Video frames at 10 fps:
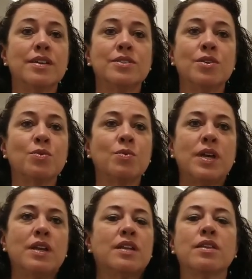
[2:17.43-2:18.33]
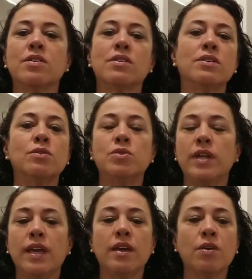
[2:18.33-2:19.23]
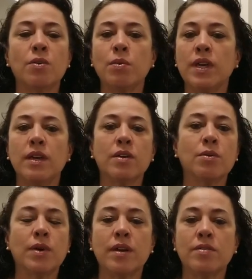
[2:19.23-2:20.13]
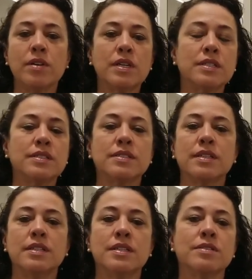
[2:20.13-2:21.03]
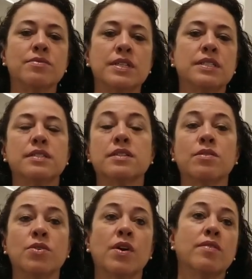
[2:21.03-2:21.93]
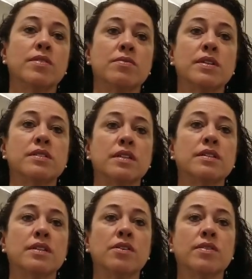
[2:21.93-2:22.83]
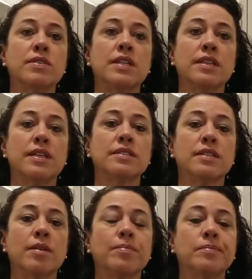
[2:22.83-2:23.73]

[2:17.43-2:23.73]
Don't wait another day or week or whatever, because it doesn't fix itself. You have to fix it, and you have to take that step.